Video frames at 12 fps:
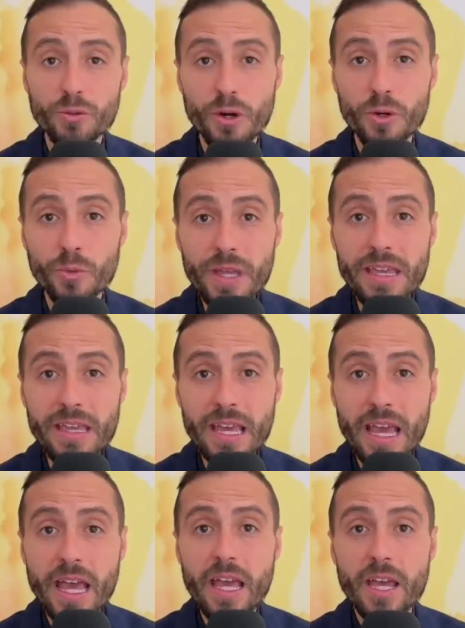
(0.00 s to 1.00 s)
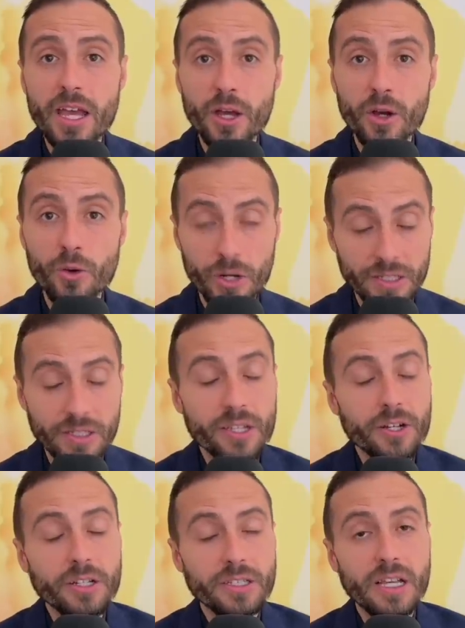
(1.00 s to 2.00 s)
what we, who
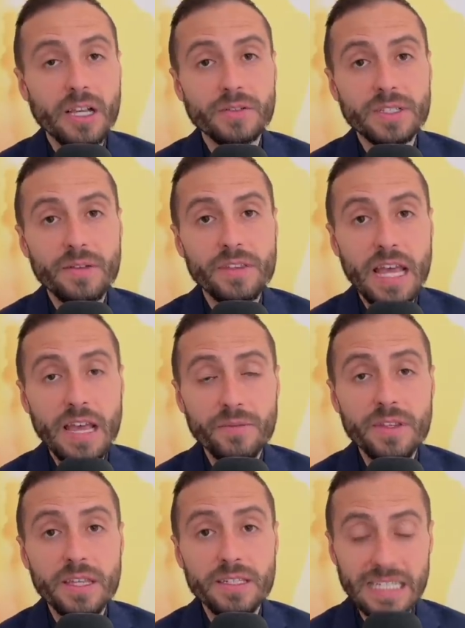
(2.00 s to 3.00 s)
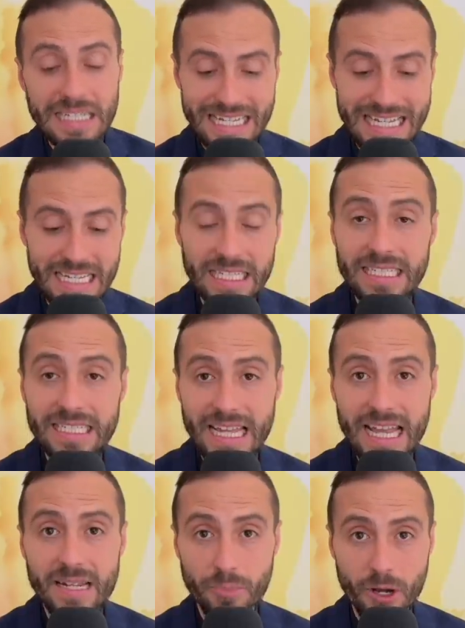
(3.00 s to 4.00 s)
consider ourselves Seventh-day Adventists, need to
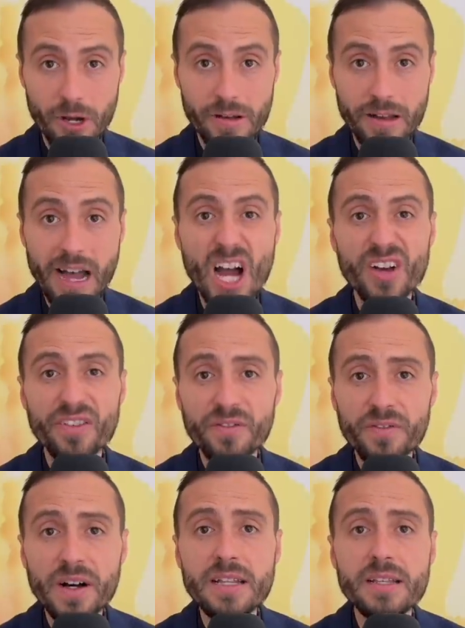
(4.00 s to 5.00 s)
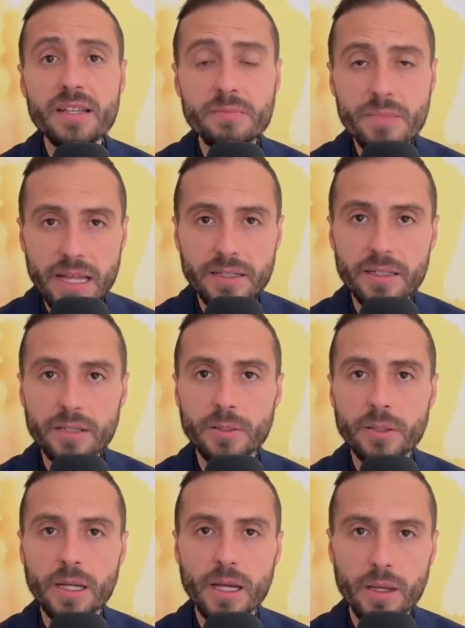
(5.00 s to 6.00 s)
stand upon, our
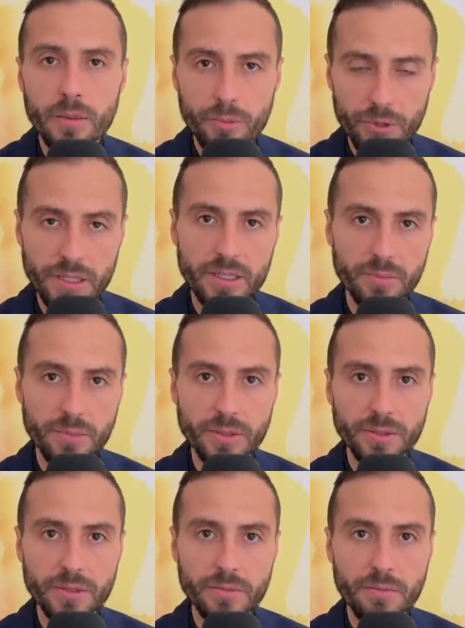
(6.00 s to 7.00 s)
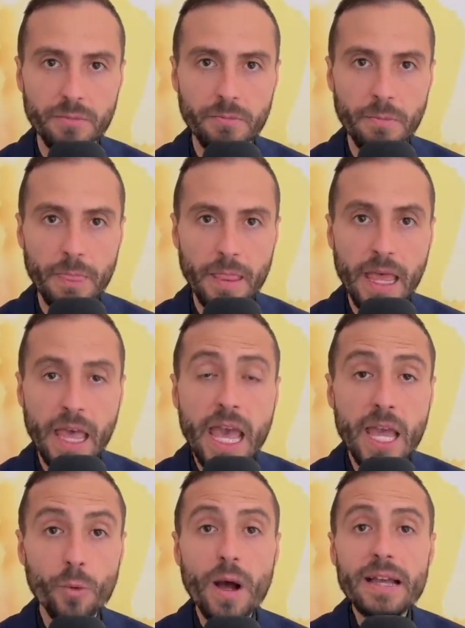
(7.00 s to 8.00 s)
fundamental principles.
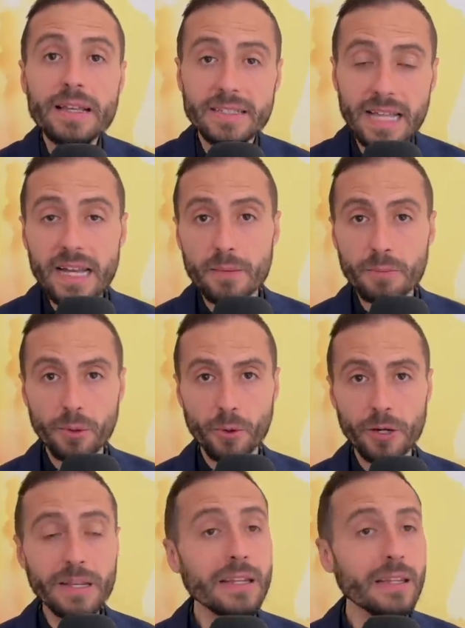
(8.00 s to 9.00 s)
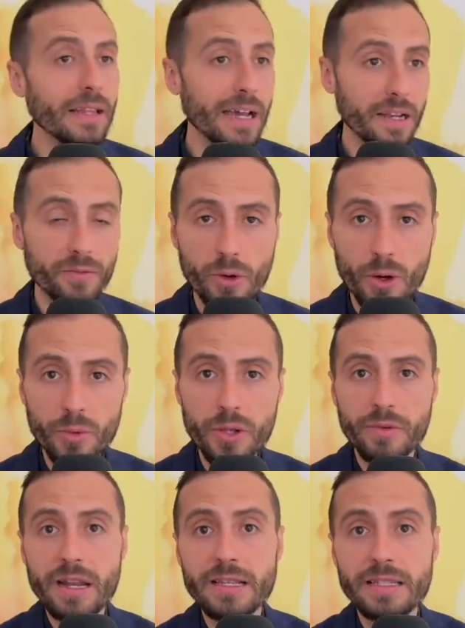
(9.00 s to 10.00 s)
And why is that important in light of what we
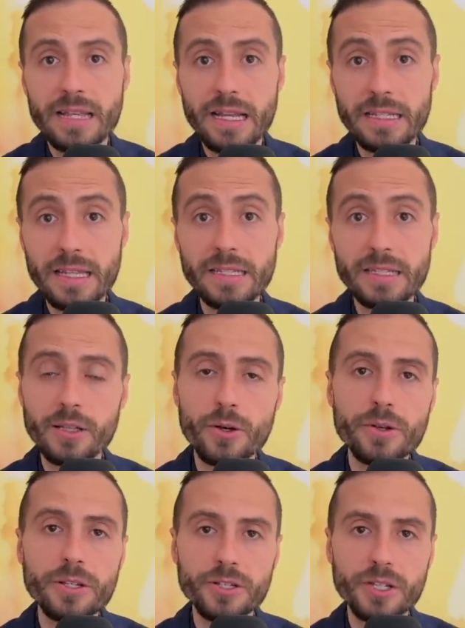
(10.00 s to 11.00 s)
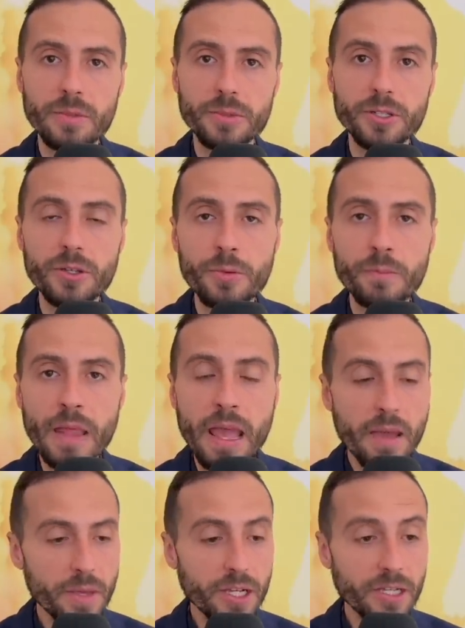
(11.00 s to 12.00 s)
read in Second Thessalonians chapter two?
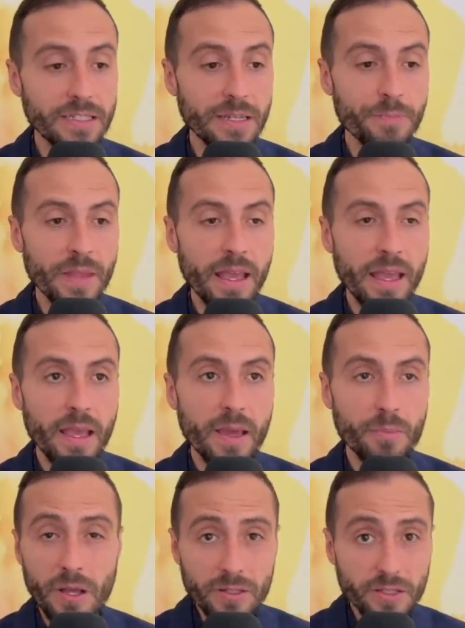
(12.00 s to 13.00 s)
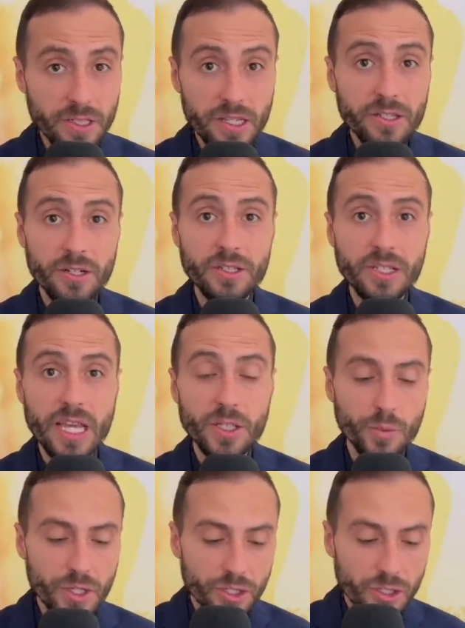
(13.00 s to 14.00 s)
Because, brothers and sisters,
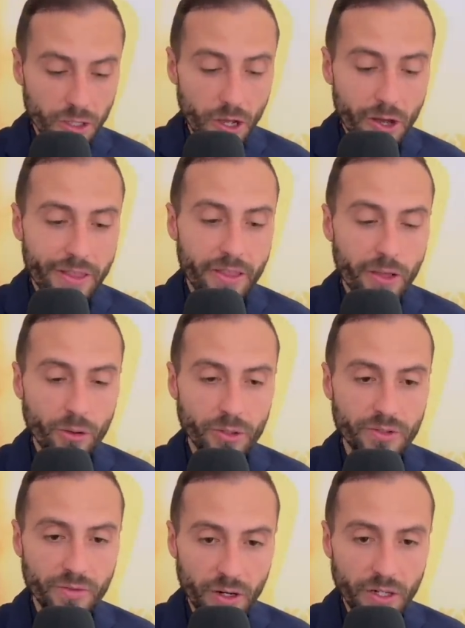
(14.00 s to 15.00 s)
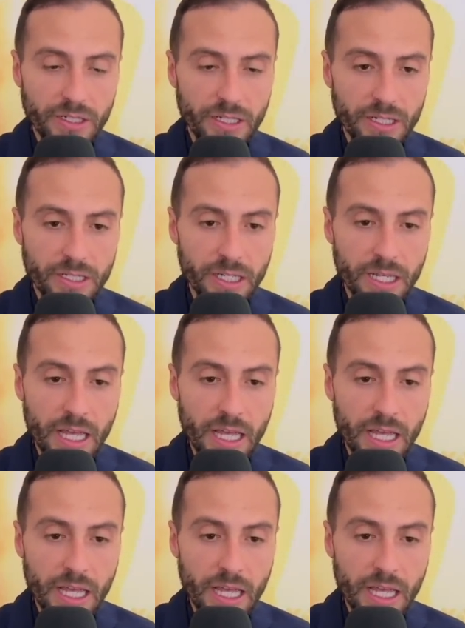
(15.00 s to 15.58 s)
as we saw in those verses,